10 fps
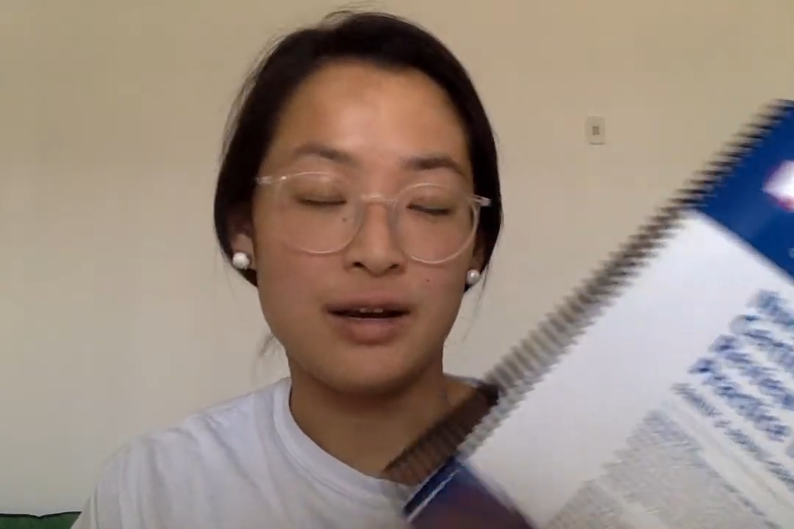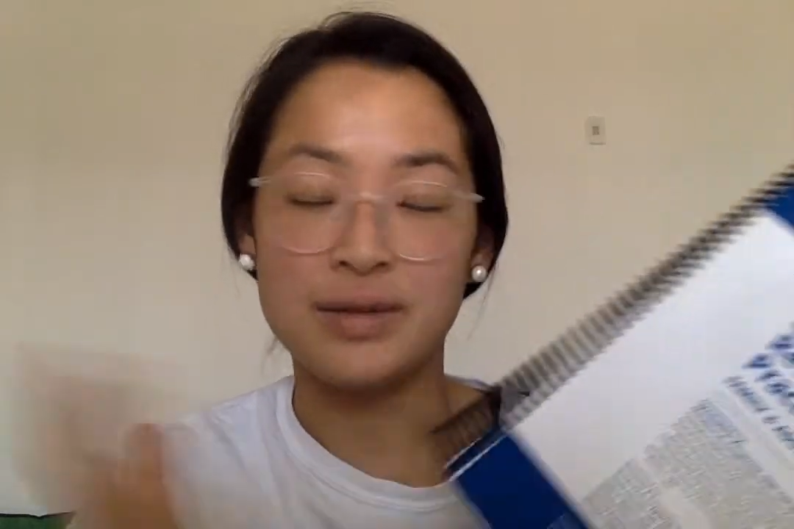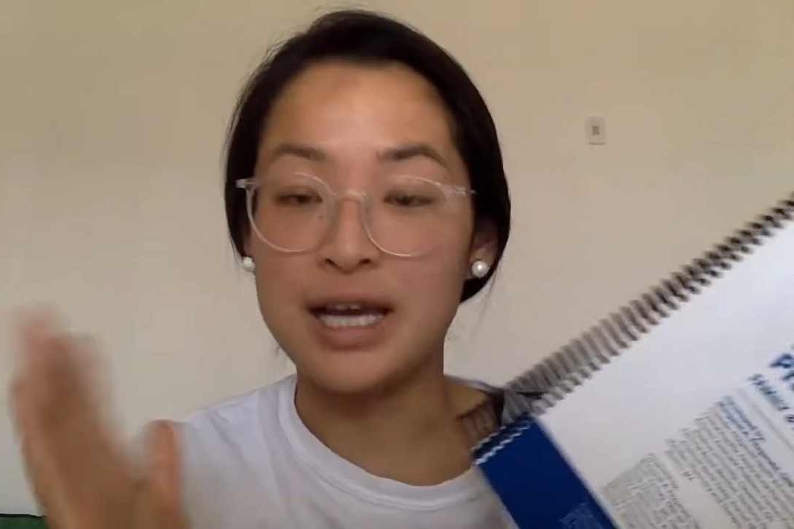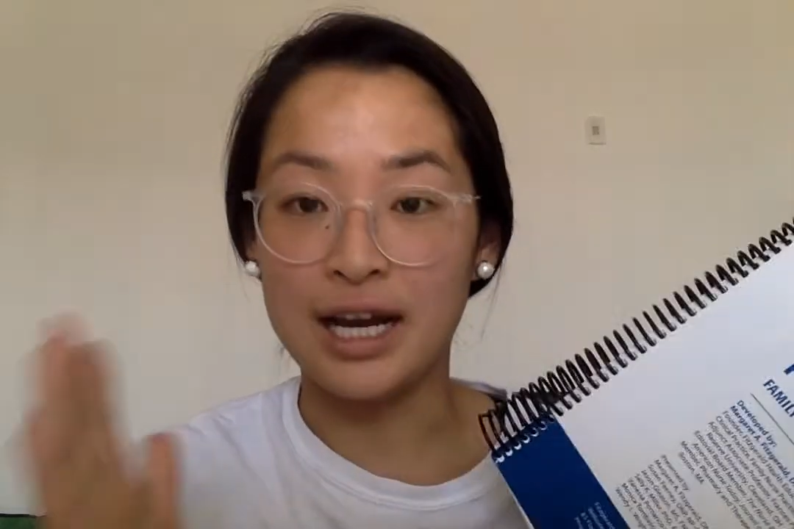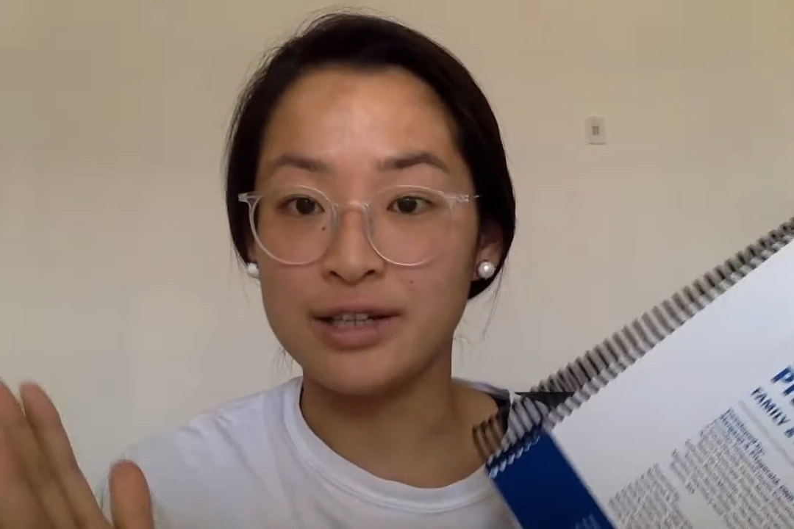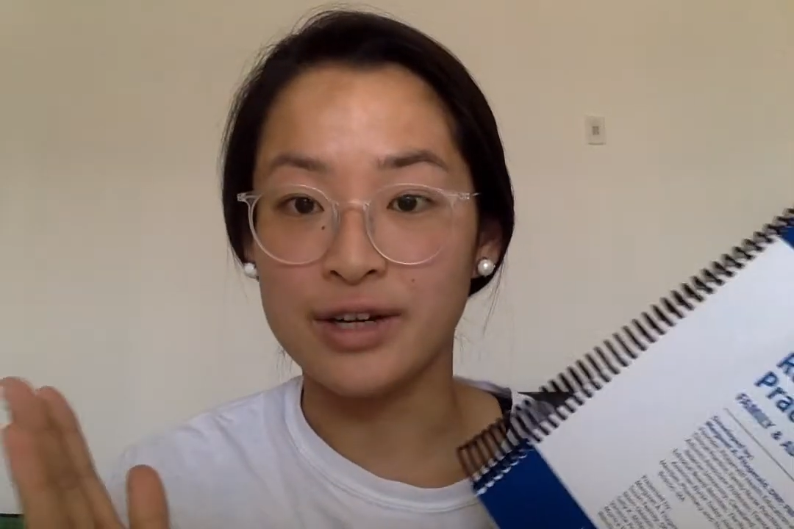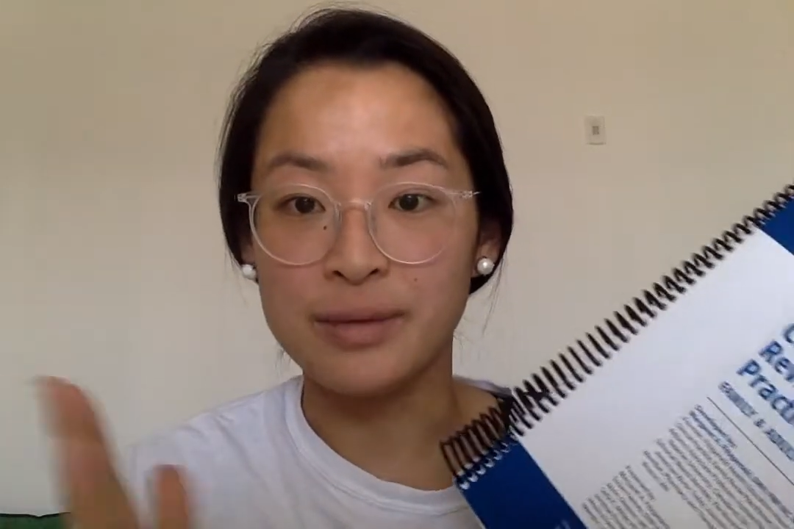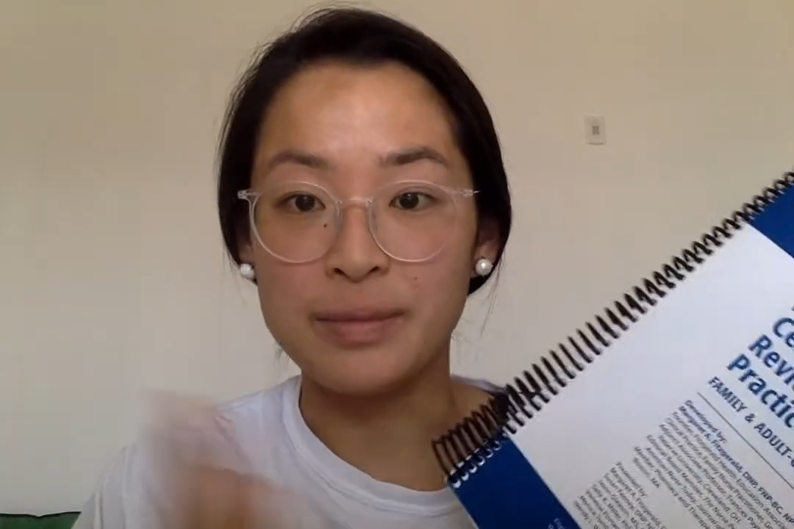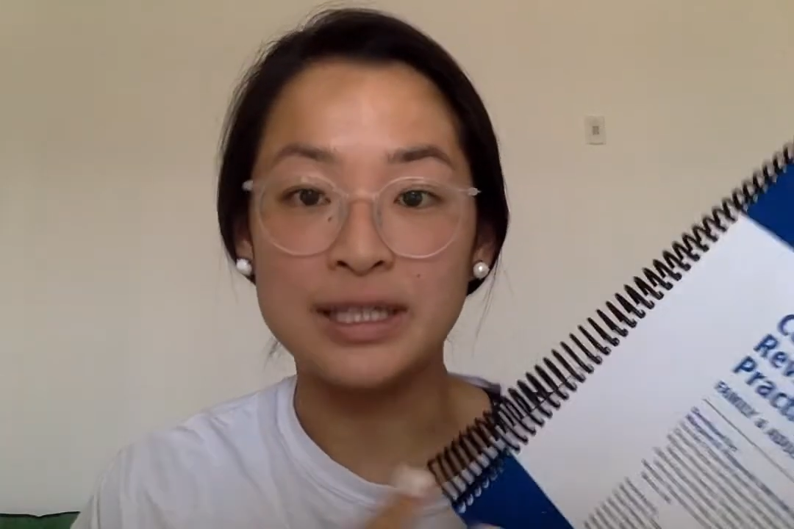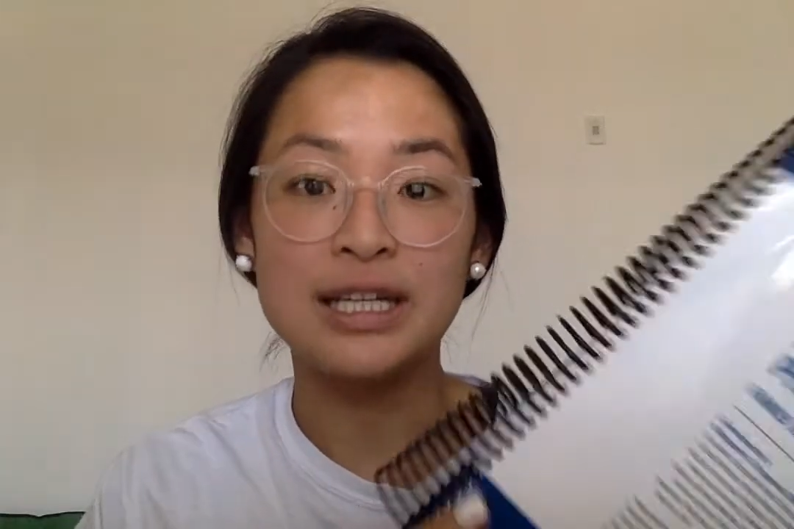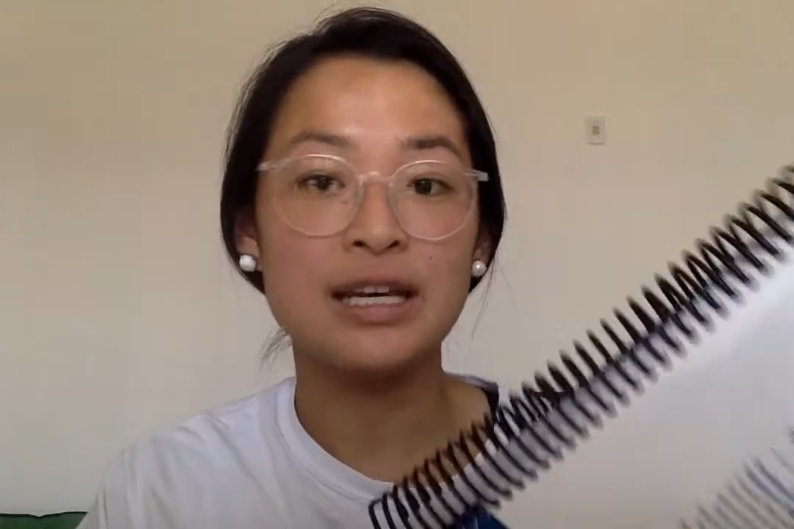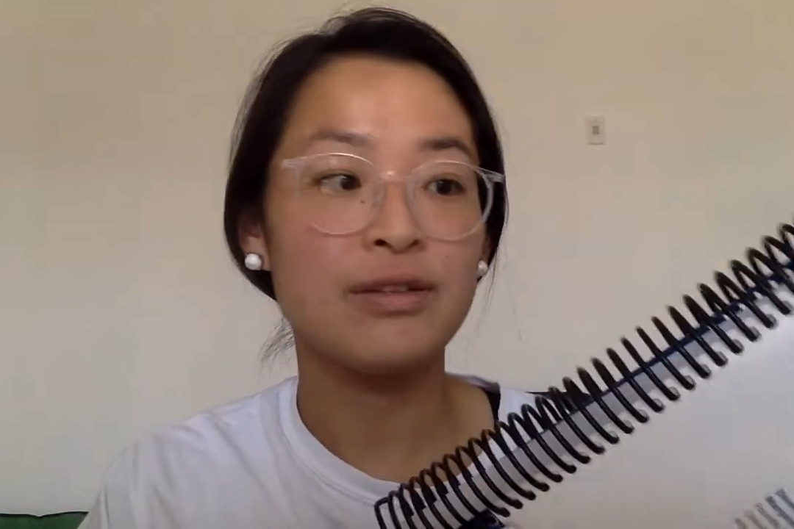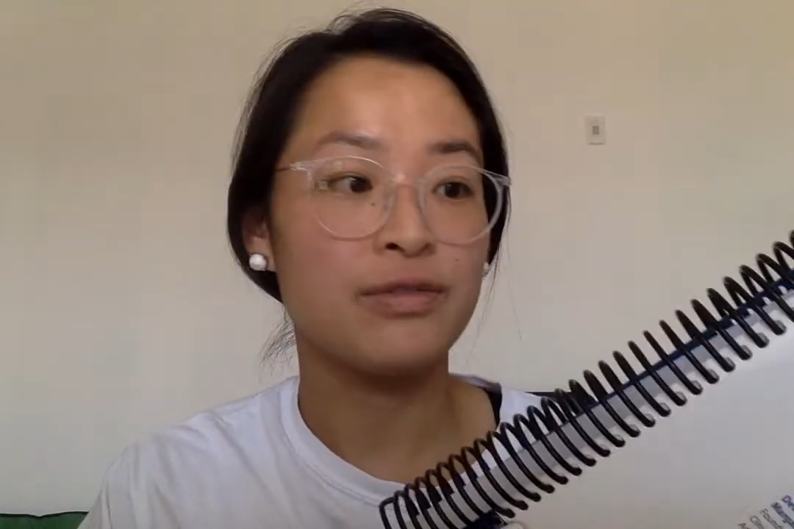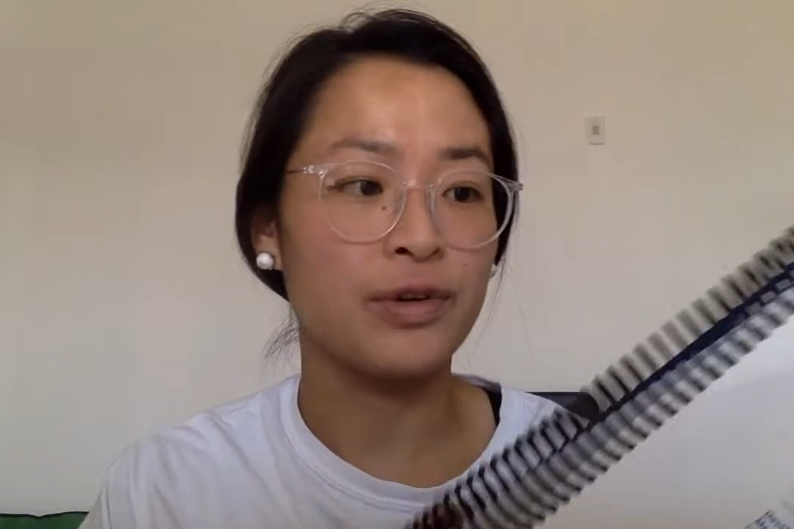they highly recommended it.